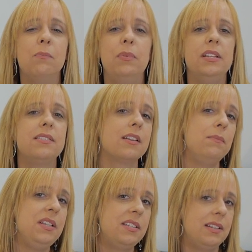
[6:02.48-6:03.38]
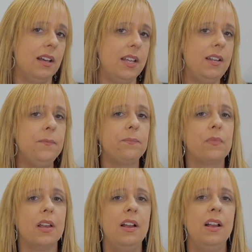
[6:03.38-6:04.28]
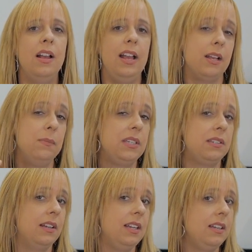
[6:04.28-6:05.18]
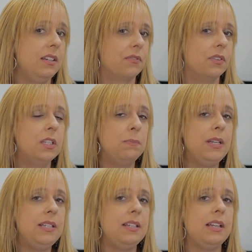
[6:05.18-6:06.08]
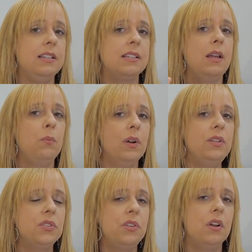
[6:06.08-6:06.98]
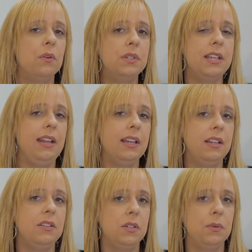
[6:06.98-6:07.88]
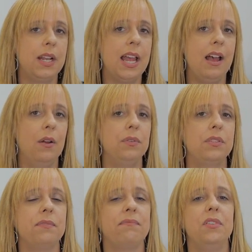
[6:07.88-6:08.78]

but this can be studied. It can be studied in different species, and once known, taken into account.